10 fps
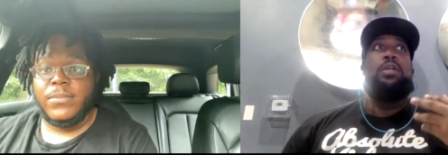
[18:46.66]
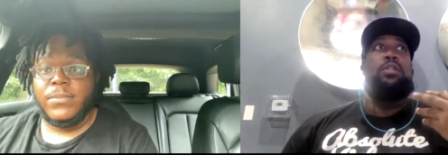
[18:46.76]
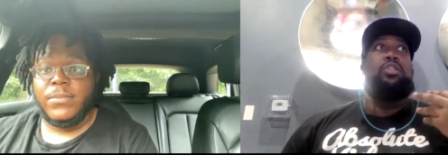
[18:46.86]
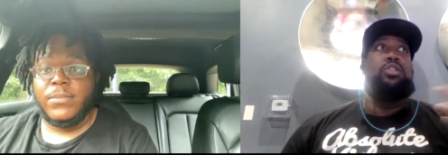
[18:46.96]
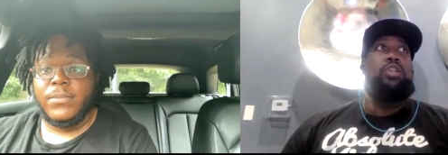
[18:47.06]

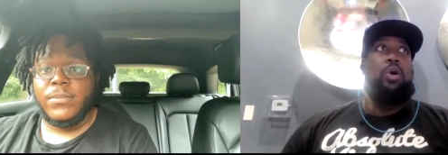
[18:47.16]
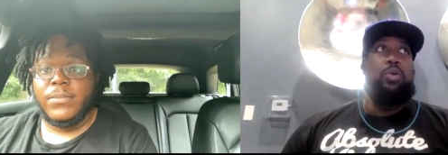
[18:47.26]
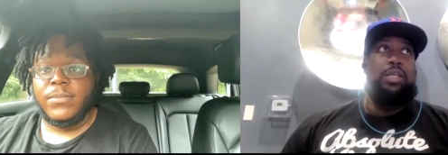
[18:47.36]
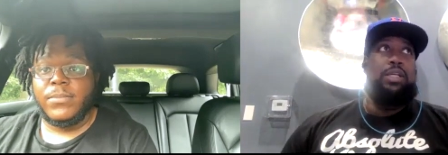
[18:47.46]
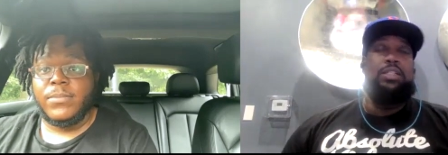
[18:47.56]

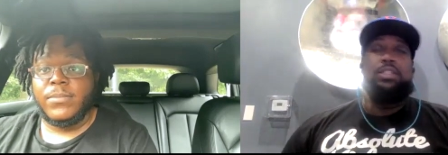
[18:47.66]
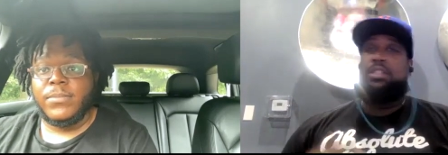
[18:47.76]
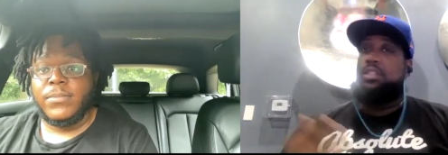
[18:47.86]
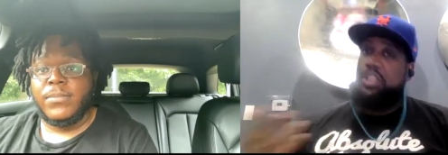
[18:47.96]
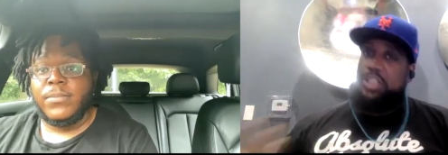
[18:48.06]
Speaker 1: sodas
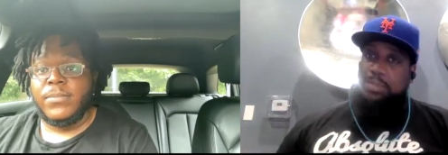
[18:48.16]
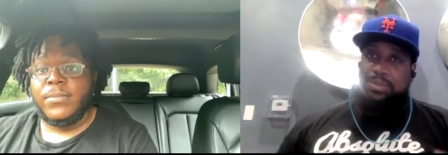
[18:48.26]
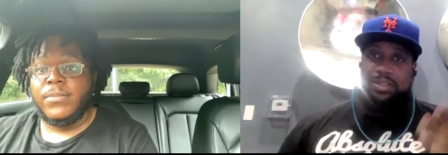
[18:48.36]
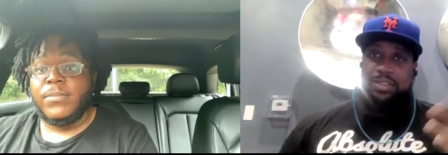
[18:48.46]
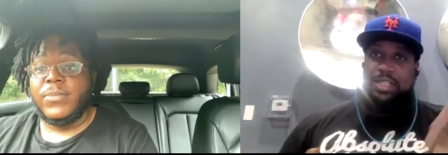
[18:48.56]
and
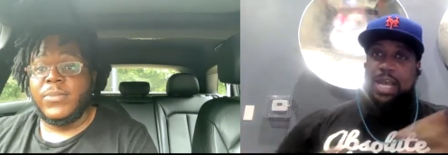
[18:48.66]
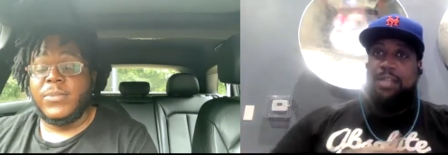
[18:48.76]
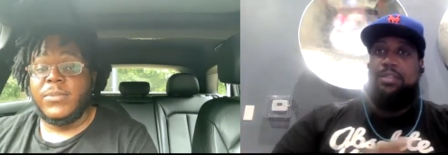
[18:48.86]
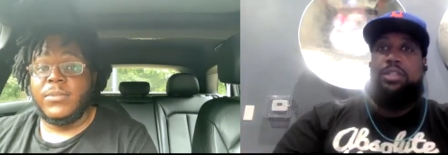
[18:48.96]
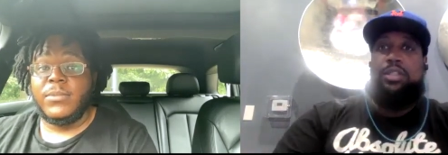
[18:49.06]
chips and
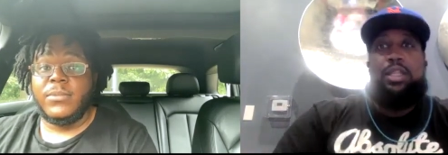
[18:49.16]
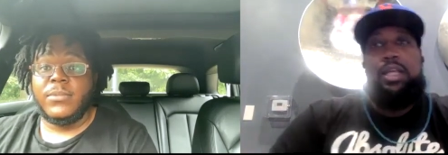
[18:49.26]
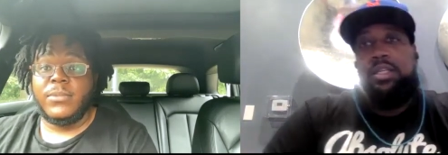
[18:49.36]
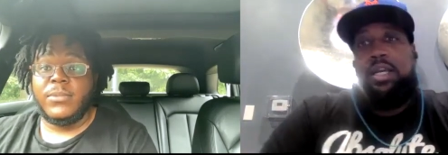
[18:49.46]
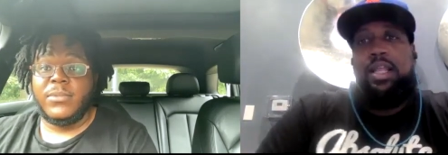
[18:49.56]
snacks and shit
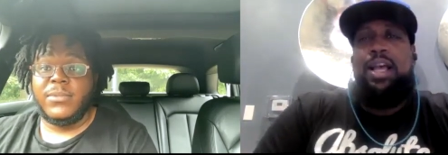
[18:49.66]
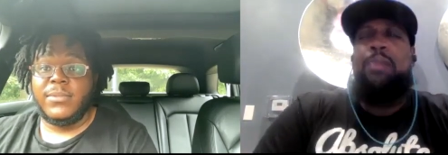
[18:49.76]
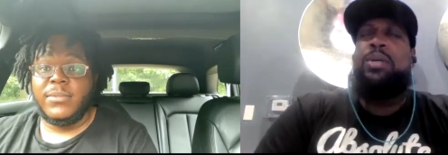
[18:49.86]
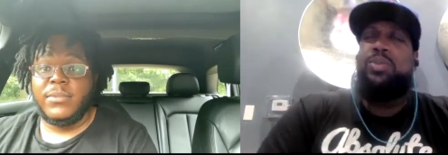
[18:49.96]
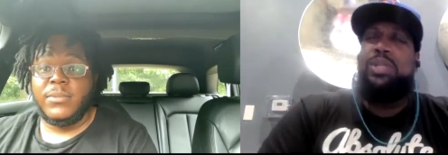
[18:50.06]
like that? Like,
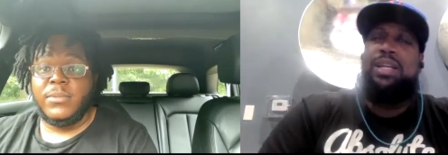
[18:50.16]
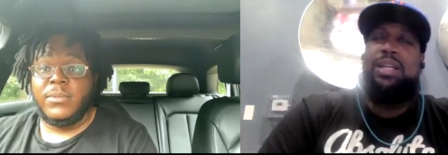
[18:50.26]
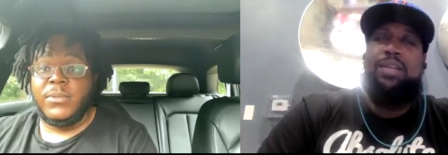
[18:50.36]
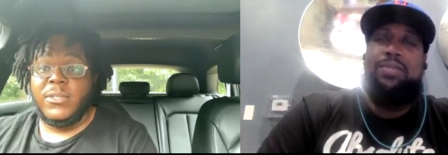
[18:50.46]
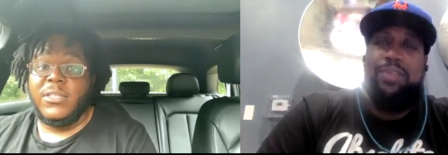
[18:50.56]
how much would they
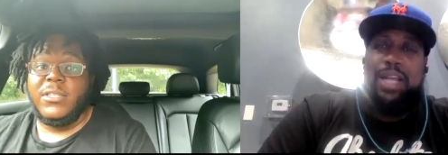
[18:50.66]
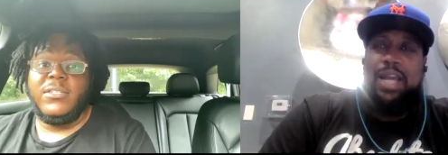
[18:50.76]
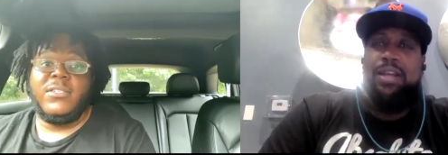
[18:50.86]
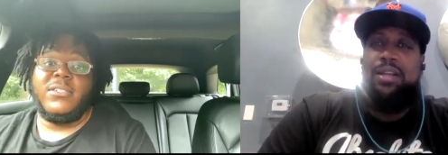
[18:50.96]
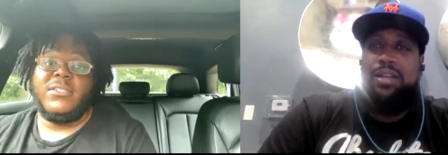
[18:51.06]
need for
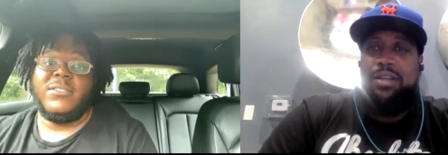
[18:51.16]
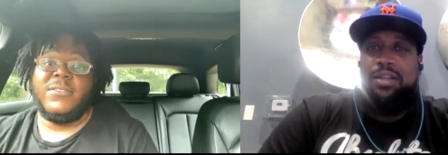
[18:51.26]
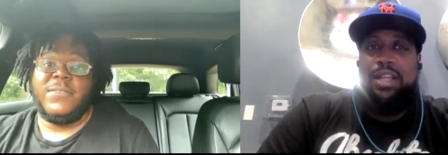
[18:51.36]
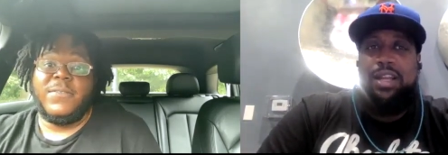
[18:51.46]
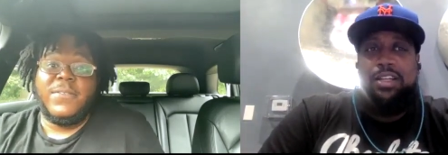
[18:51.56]
that
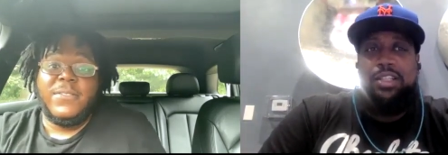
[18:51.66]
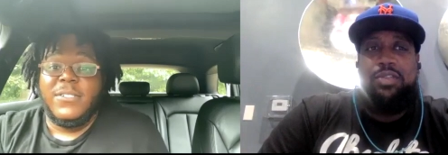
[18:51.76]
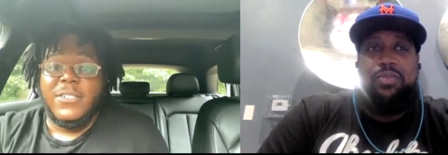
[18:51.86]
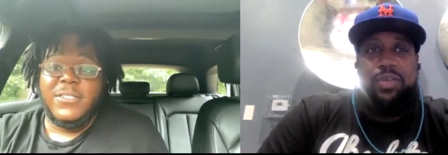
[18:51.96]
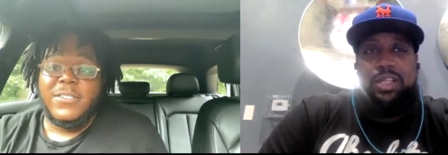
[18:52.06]
that
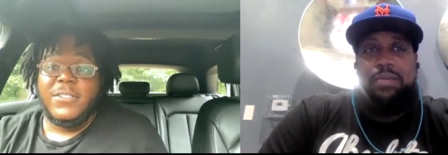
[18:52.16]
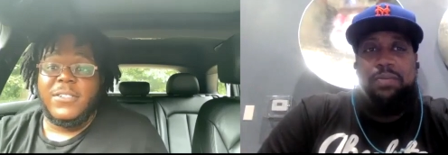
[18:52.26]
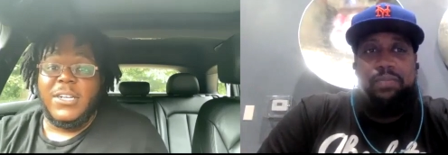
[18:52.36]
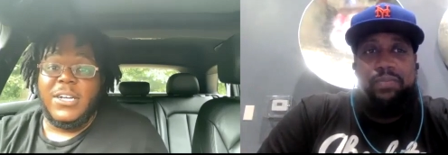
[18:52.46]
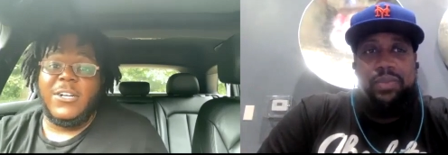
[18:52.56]
initial fill
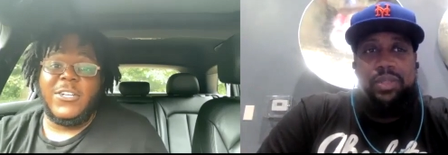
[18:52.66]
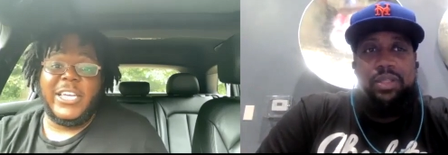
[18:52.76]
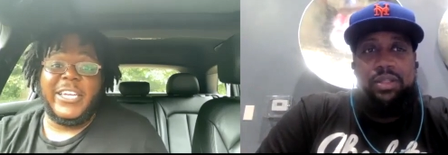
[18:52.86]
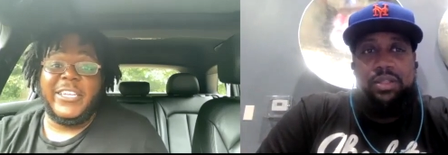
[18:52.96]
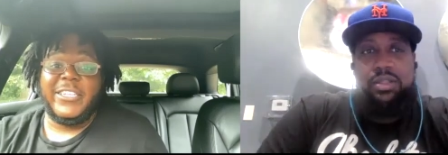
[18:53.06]
up?
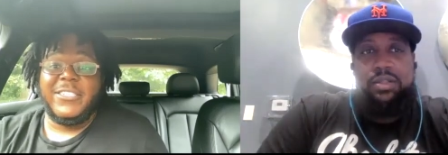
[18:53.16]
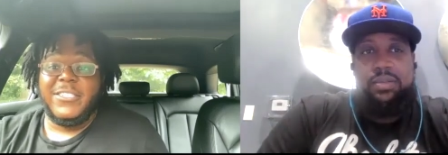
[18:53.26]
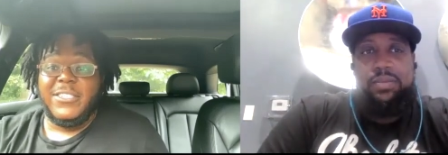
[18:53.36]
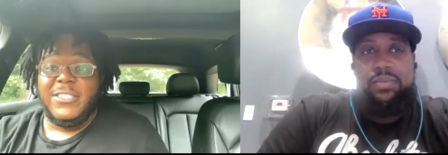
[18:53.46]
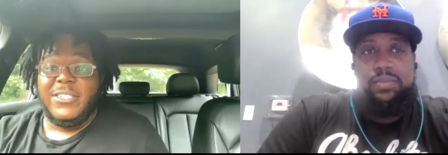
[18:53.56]
Speaker 2: Okay,
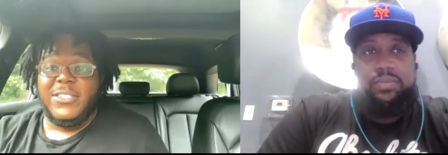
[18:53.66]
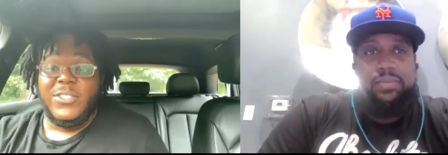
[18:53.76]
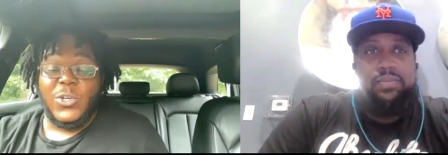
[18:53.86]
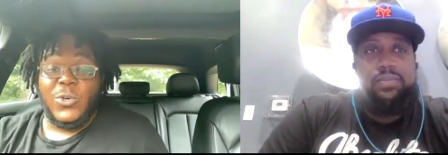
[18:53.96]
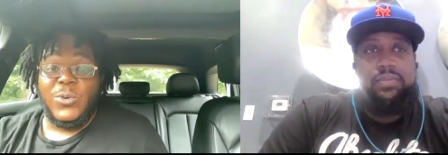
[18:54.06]

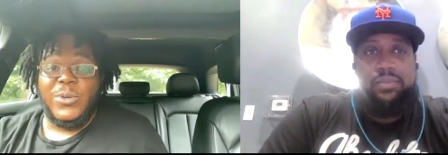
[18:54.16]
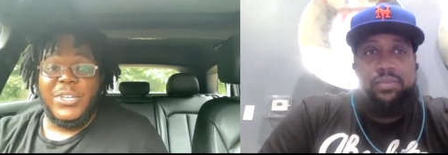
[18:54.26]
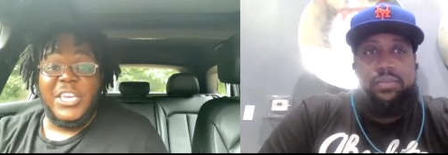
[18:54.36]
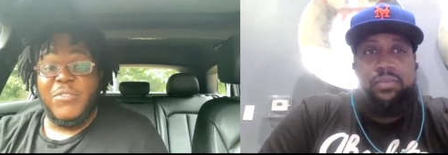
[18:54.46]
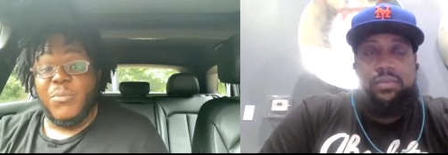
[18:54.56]
so
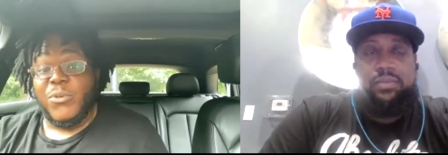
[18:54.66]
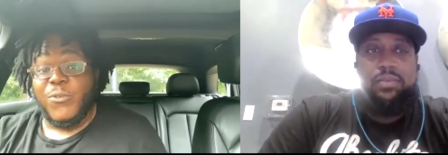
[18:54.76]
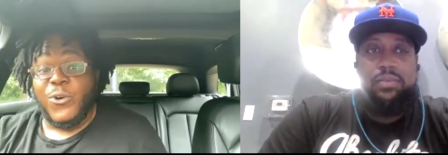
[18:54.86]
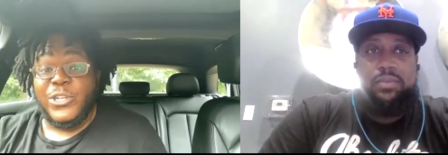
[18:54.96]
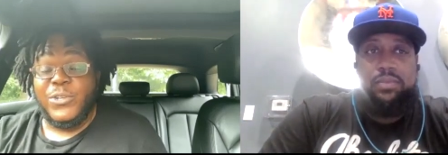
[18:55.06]
even
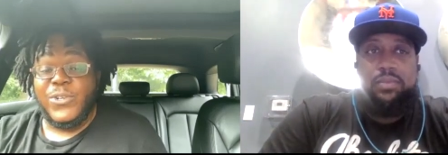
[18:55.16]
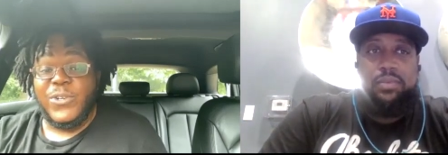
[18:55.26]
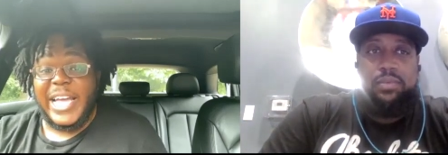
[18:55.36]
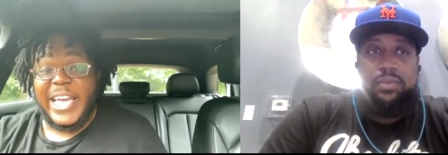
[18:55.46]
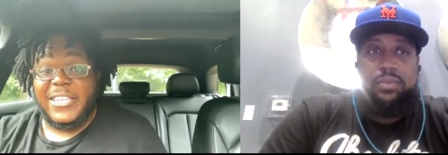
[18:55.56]
before you do
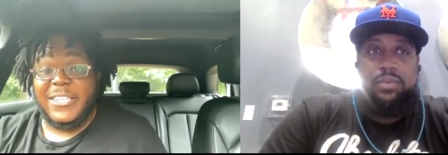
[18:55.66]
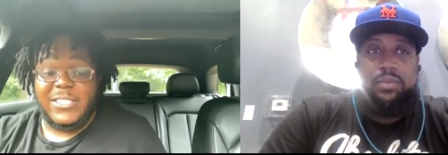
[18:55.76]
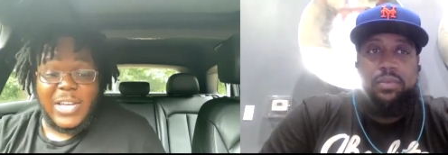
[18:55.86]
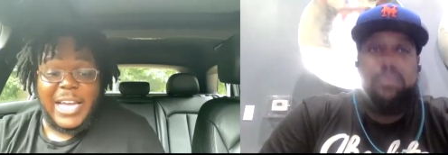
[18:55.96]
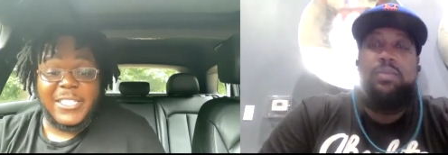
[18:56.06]
that,
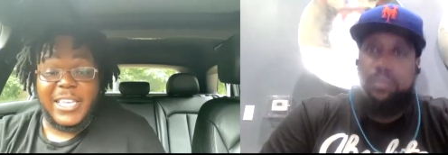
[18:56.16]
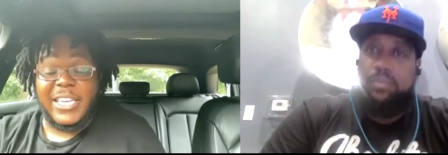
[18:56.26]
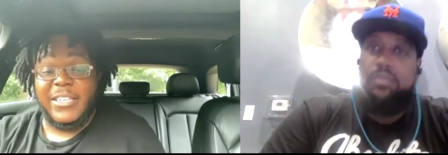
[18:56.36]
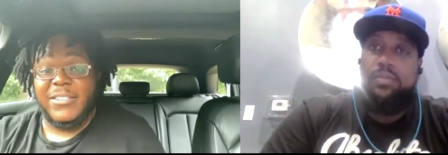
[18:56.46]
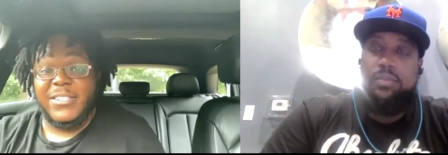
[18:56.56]
so I
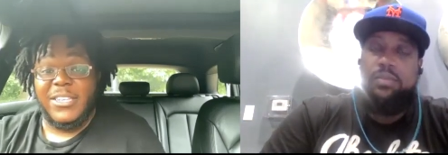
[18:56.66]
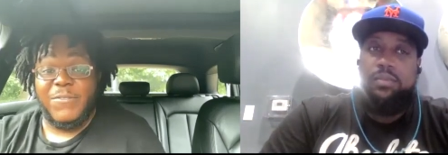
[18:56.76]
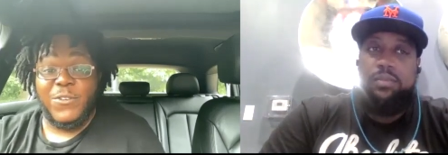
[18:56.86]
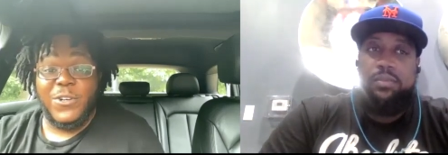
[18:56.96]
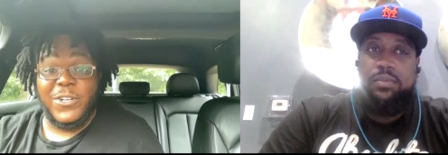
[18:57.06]
say
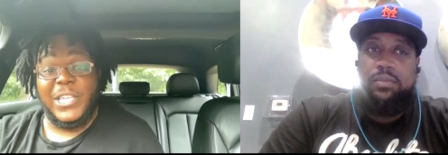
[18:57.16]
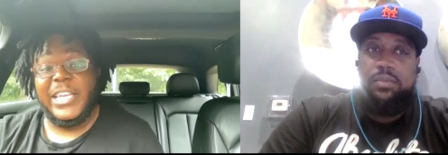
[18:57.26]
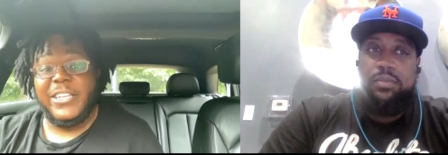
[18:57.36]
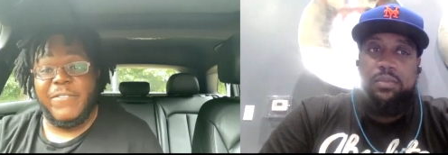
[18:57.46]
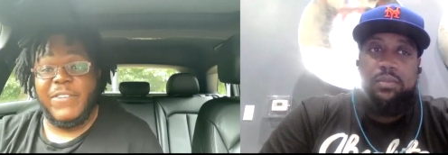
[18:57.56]
if you're gonna
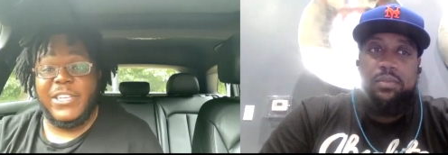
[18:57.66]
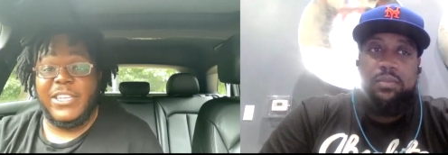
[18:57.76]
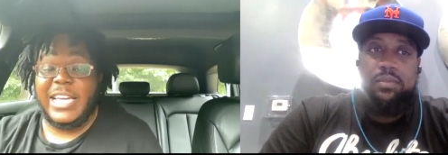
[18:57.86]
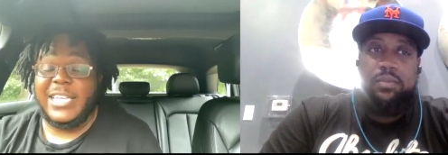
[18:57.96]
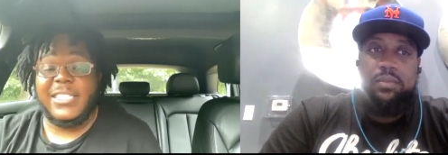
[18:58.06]
get into
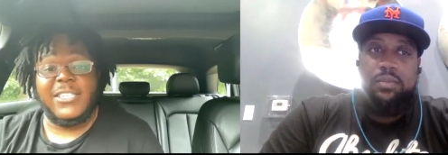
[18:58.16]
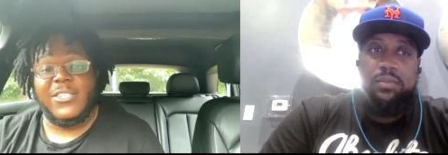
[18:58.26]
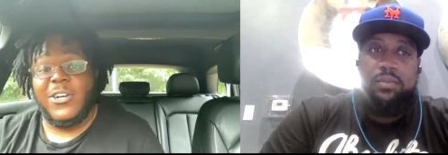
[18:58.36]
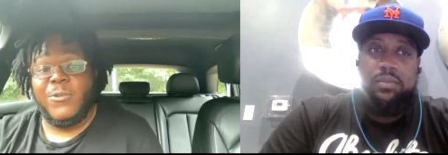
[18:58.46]
vending, I say start